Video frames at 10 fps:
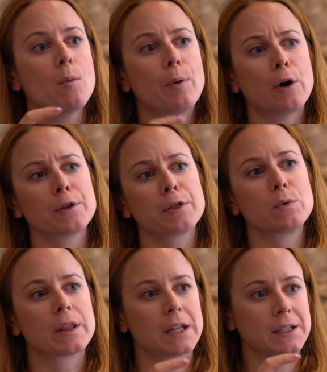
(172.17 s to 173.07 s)
both
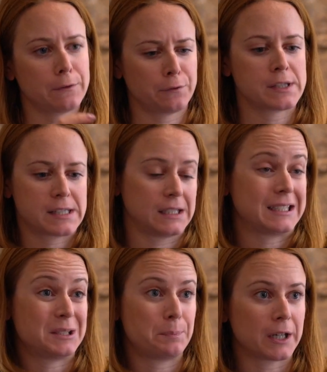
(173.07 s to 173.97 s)
with the different
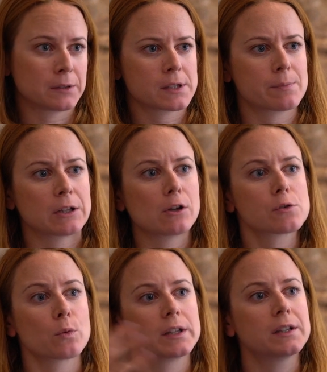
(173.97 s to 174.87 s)
city departments but
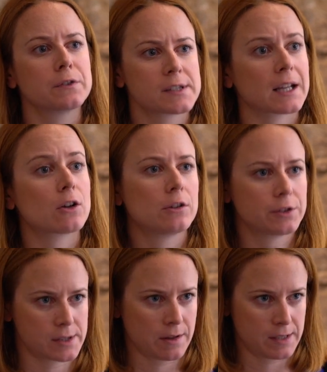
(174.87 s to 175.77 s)
also with the different
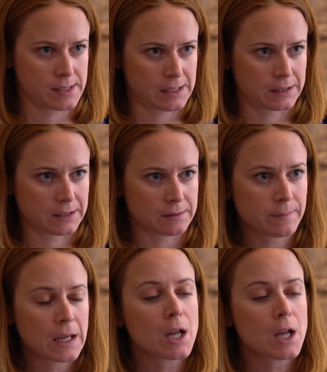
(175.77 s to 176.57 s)
stakeholders in the city.